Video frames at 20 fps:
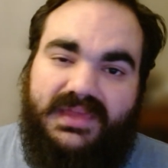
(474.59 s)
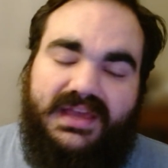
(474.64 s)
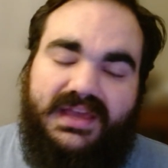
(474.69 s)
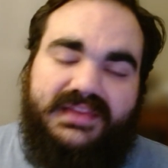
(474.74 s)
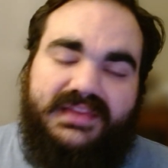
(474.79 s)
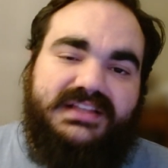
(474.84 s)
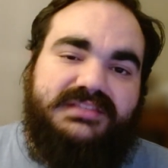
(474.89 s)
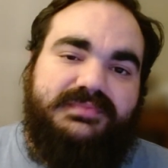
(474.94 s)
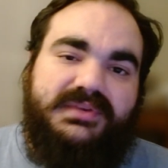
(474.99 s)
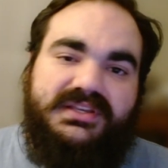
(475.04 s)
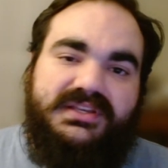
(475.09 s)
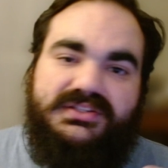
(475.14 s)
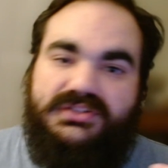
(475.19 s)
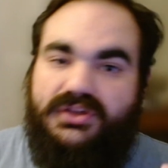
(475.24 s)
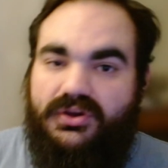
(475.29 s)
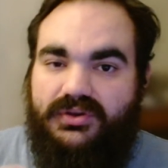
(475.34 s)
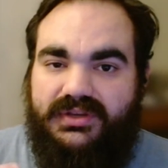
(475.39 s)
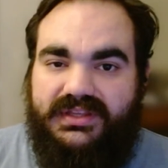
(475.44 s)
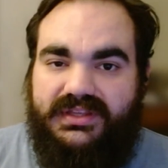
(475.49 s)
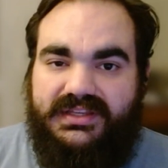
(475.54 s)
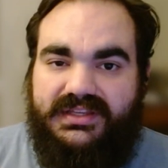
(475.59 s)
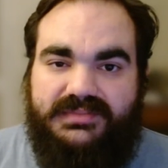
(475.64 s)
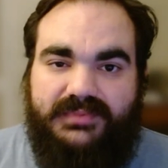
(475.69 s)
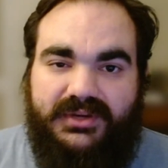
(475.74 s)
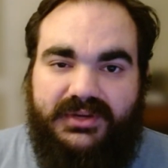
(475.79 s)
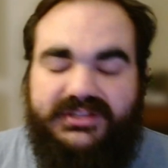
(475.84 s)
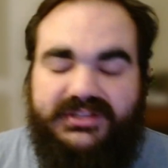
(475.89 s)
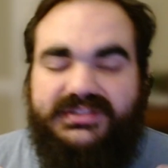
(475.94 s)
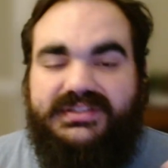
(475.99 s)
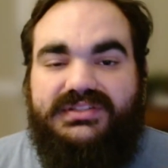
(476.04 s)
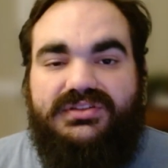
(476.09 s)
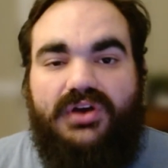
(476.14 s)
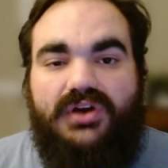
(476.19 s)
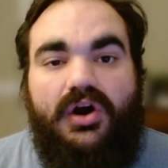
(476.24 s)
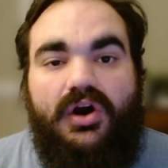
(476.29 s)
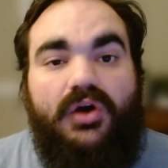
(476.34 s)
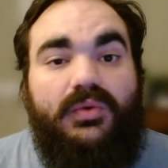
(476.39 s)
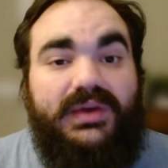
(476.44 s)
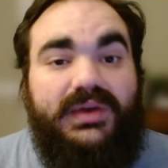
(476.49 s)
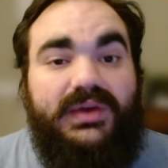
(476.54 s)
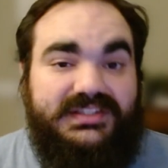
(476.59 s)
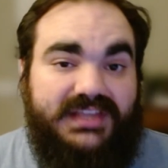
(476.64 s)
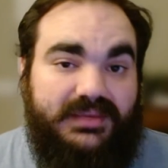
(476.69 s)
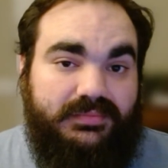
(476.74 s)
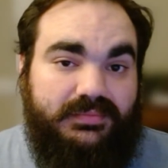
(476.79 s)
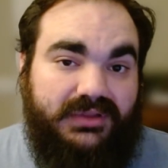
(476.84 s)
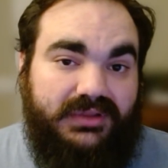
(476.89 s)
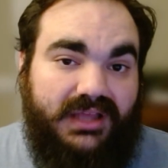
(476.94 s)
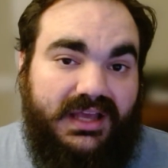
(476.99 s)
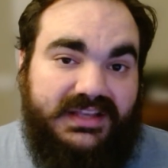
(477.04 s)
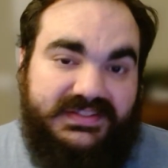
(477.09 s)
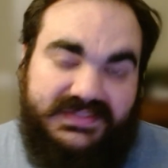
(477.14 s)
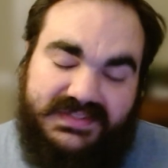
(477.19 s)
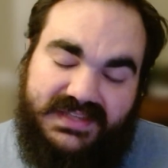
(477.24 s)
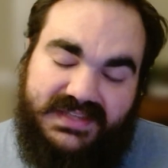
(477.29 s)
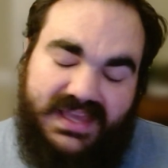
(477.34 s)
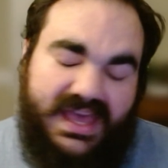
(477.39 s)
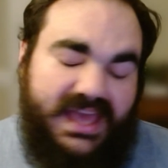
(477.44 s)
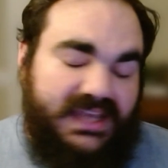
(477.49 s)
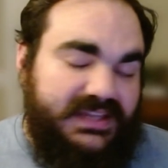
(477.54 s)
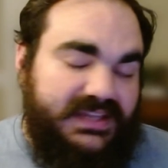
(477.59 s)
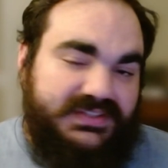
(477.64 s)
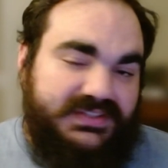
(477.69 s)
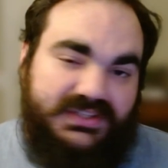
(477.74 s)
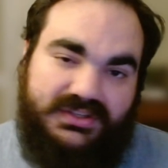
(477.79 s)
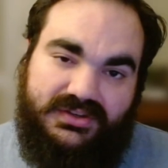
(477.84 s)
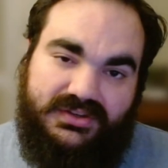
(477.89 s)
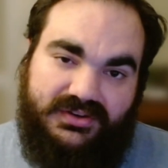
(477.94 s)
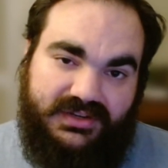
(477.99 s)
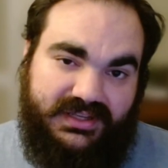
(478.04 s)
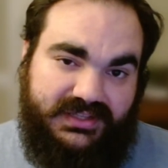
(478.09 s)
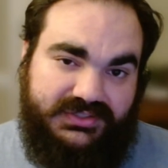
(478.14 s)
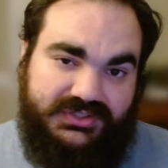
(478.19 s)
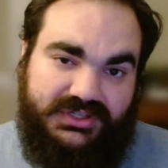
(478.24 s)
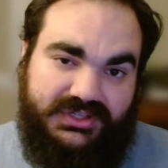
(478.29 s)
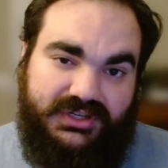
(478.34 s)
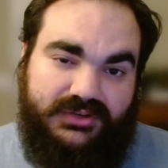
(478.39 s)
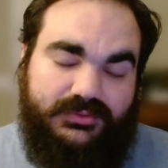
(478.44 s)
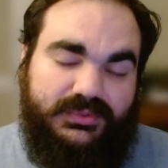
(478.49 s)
and that's because coding experience is always a plus to any security engineer,